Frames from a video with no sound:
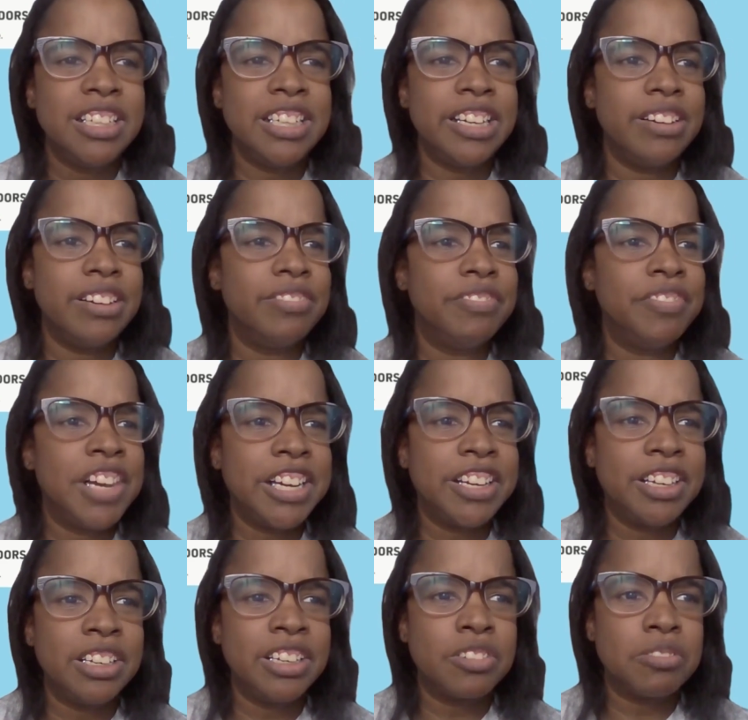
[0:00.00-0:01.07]
and
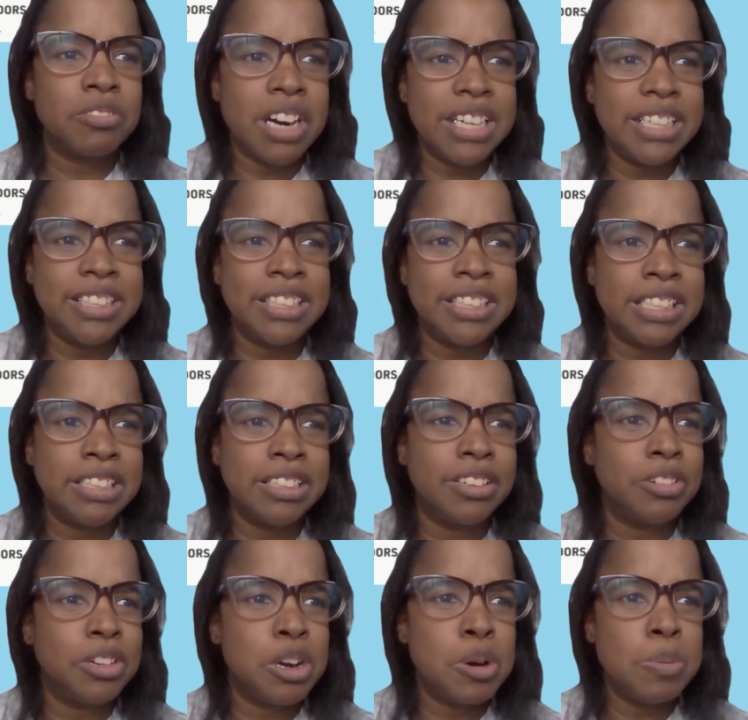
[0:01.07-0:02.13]
making the rice and
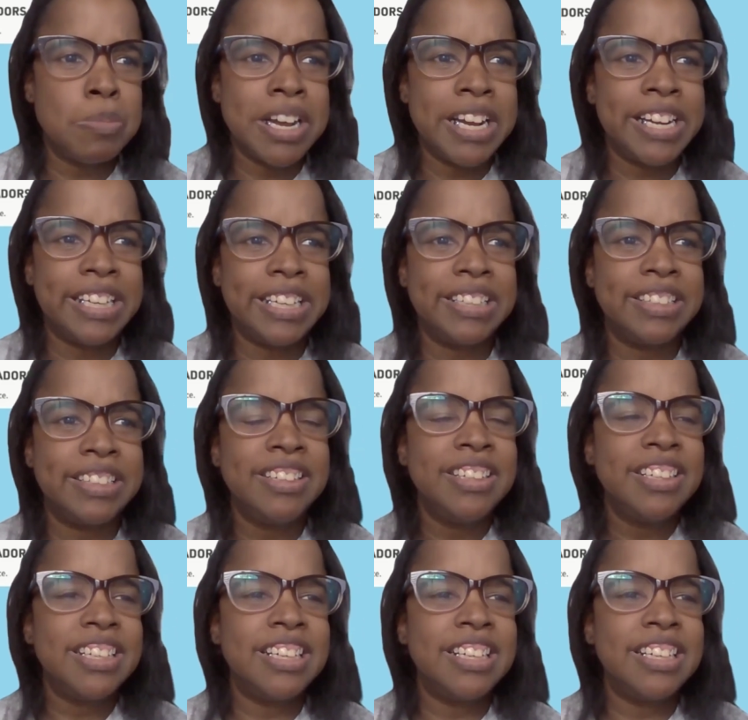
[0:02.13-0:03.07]
the lo mein.